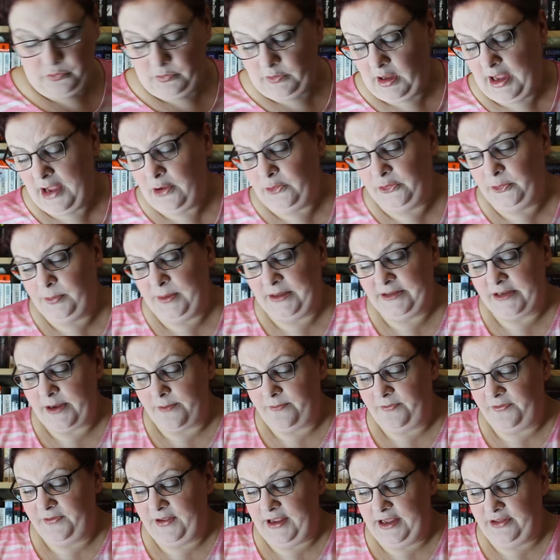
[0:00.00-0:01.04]
I also picked up
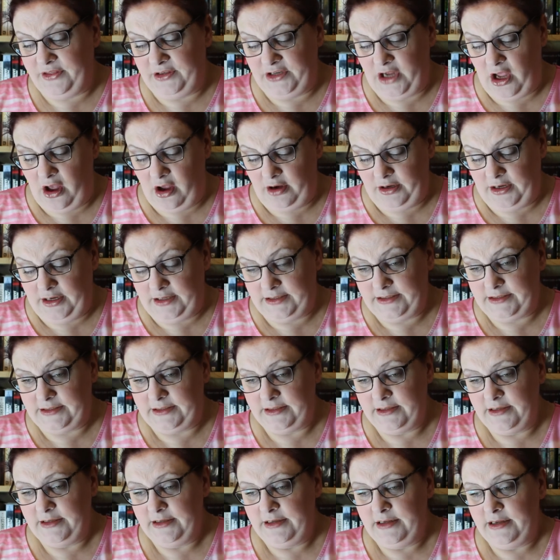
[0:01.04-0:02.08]
Fear the Darkness
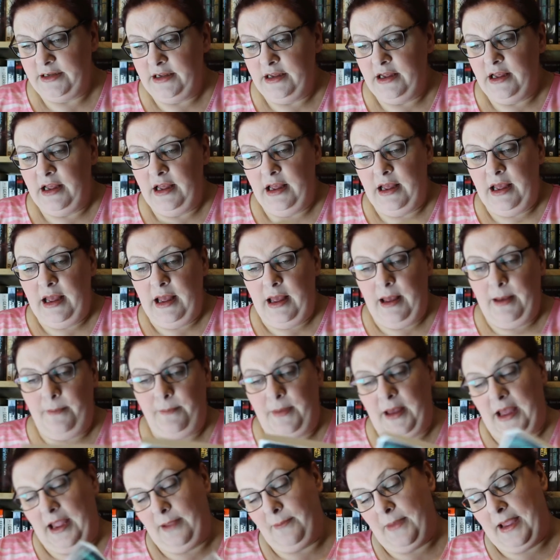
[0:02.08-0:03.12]

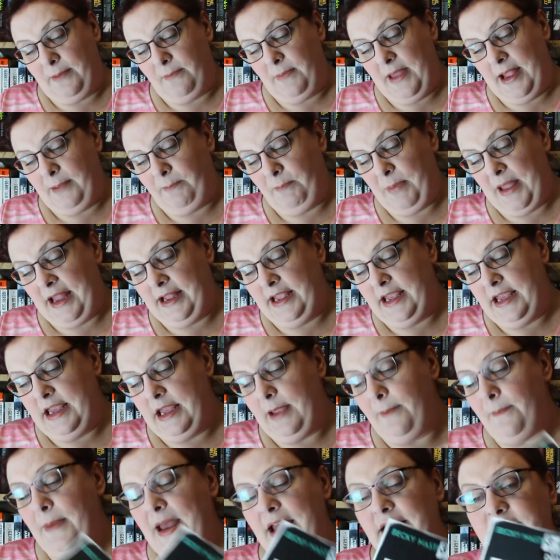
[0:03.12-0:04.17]
by Becky
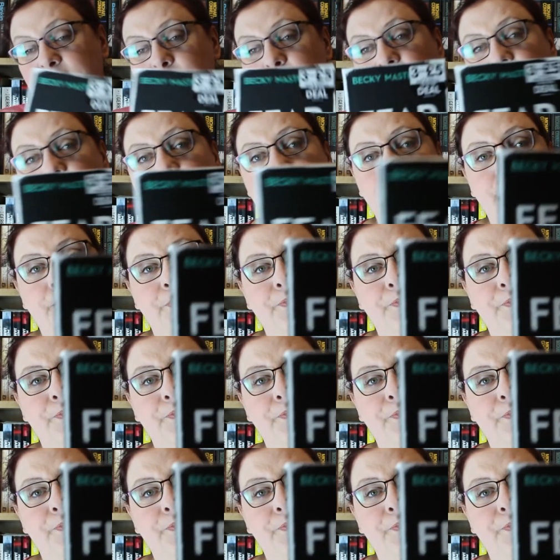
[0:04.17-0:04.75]
Masterman.